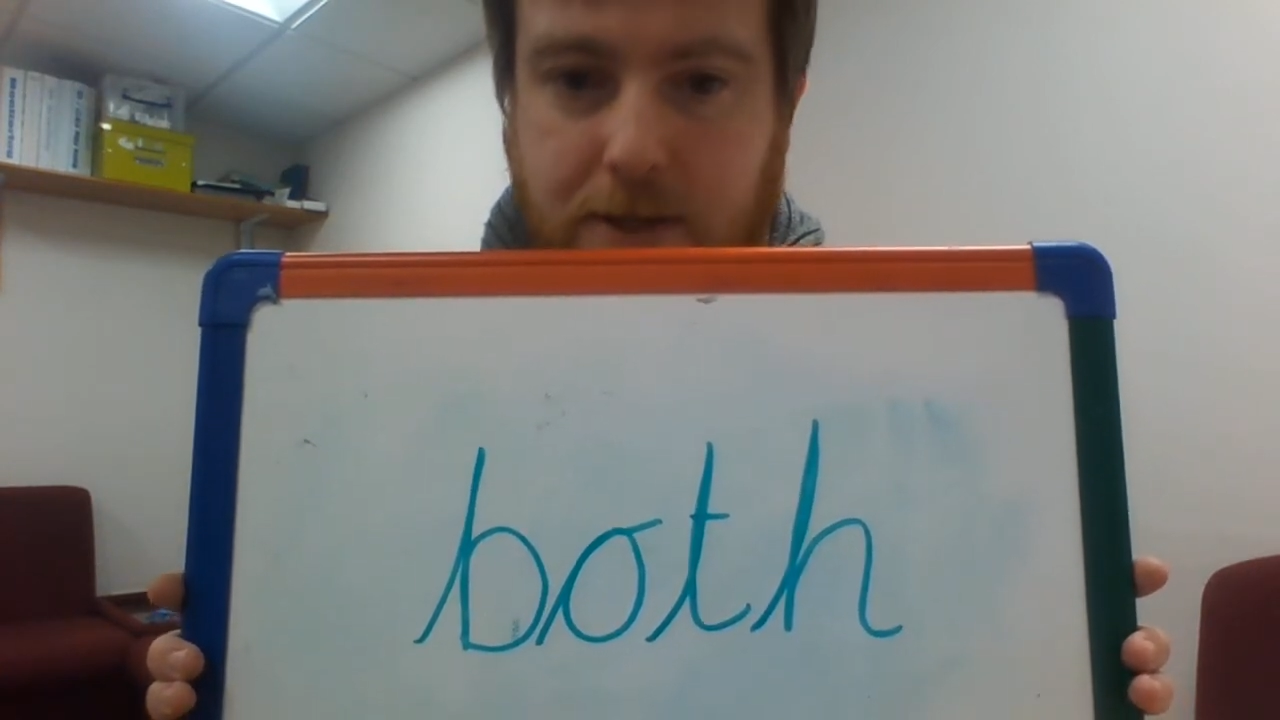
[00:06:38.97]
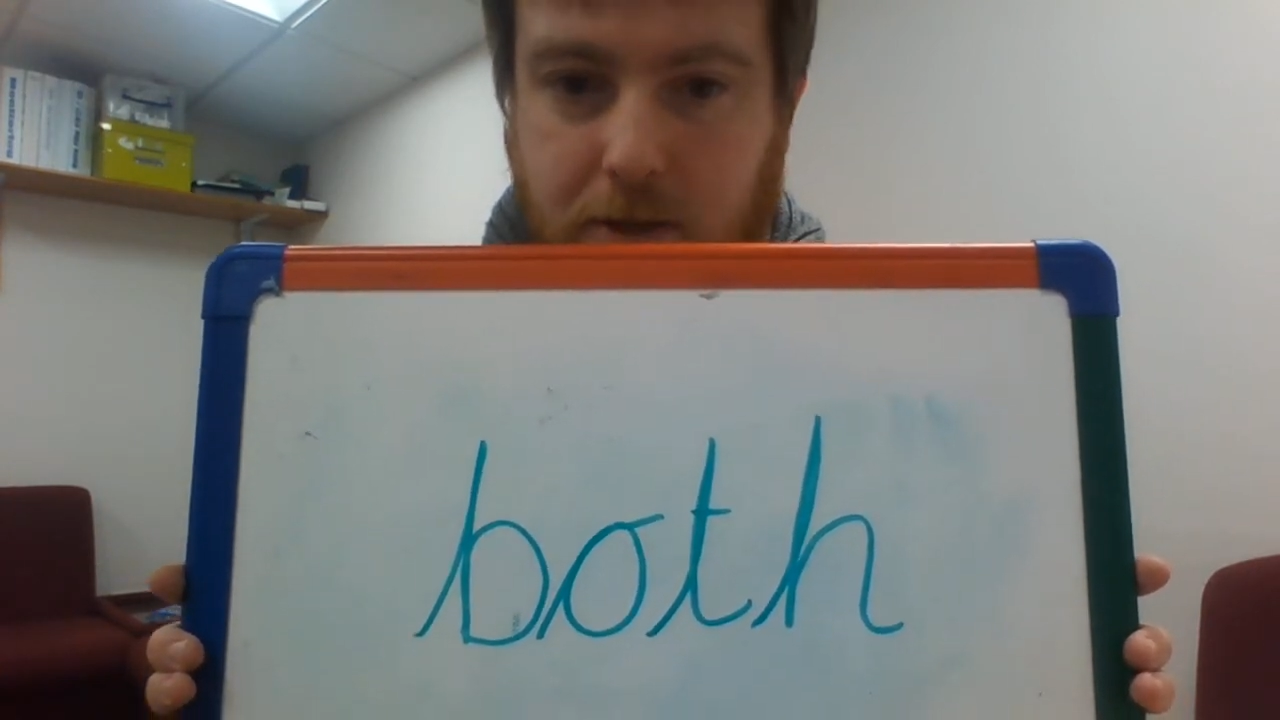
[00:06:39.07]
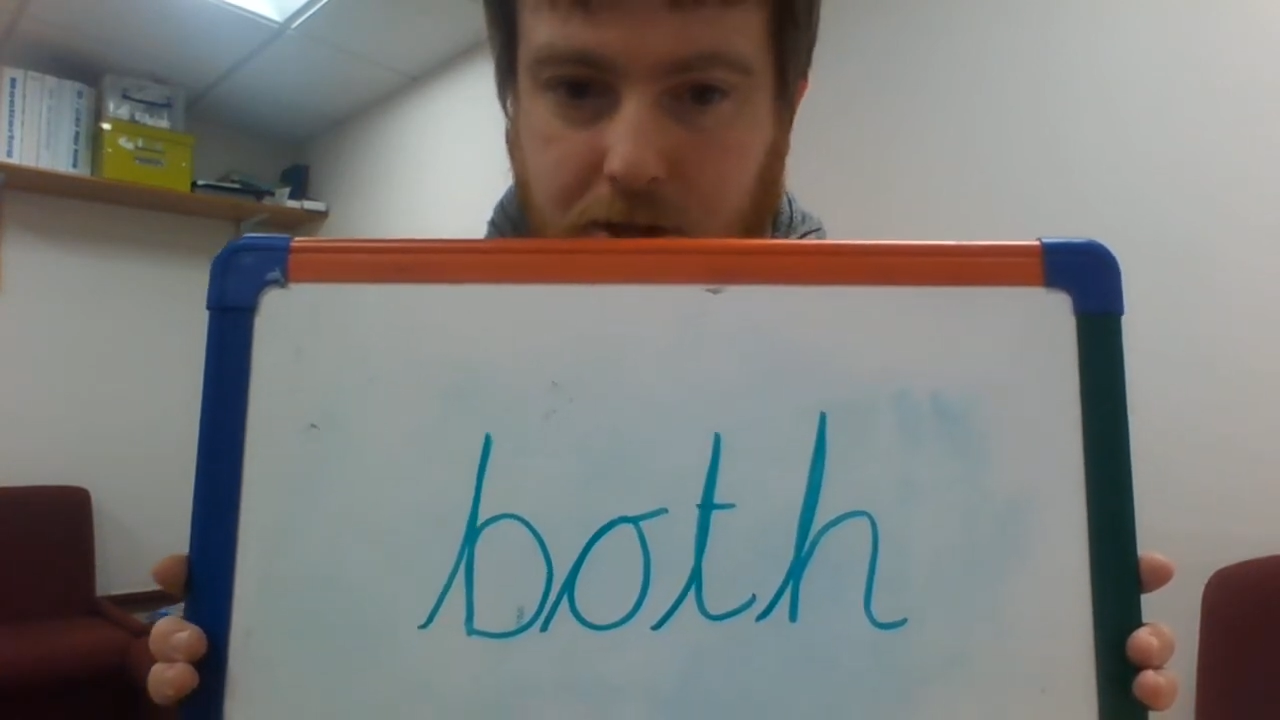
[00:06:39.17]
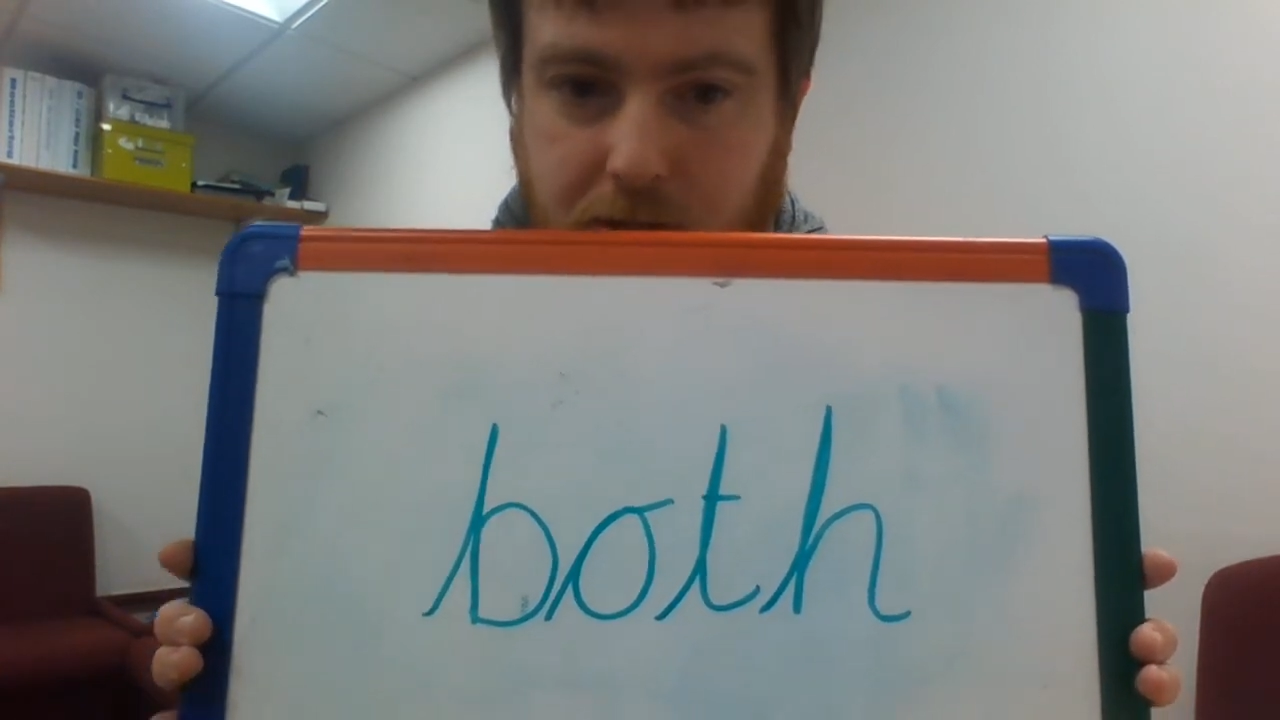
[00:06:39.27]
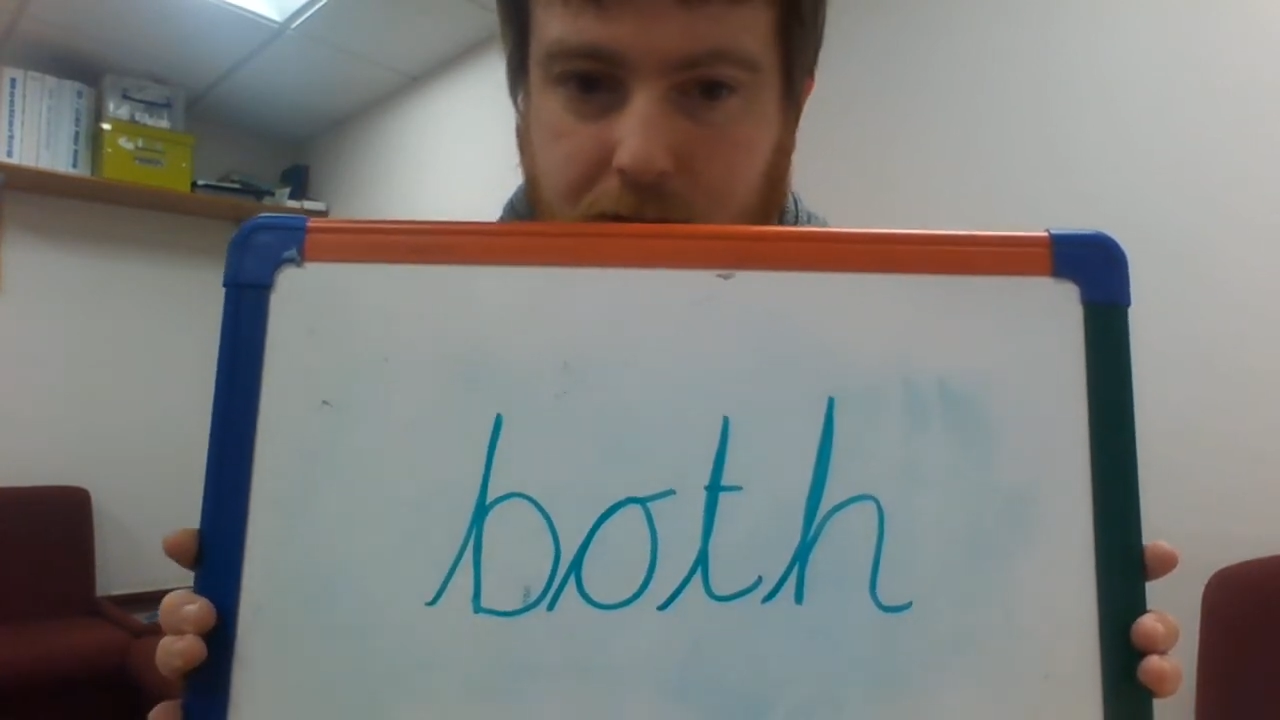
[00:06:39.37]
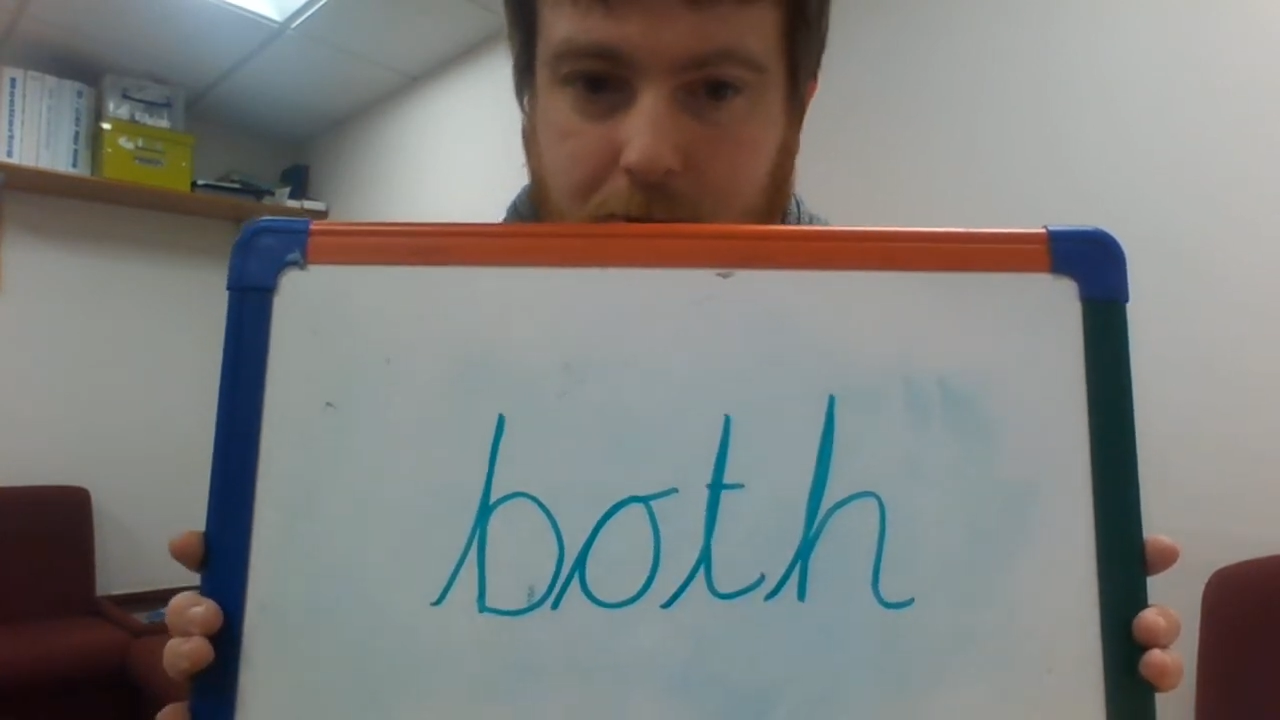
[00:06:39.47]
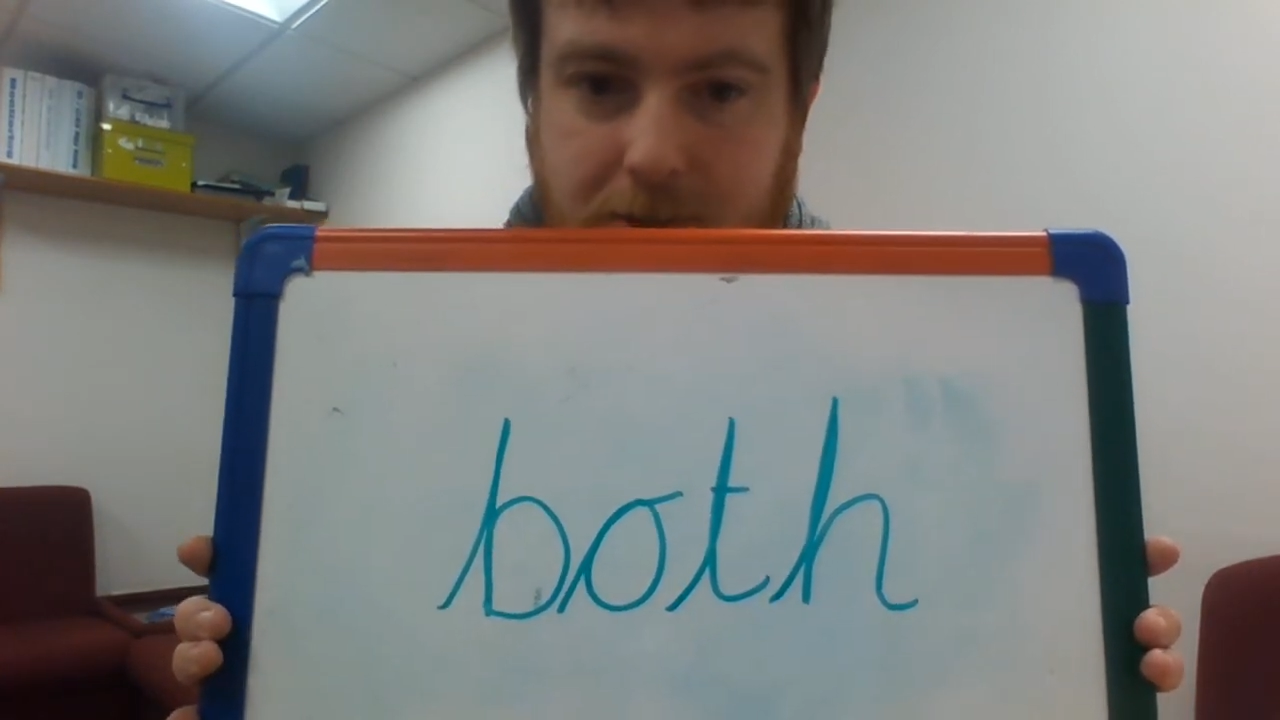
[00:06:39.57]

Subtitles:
touches your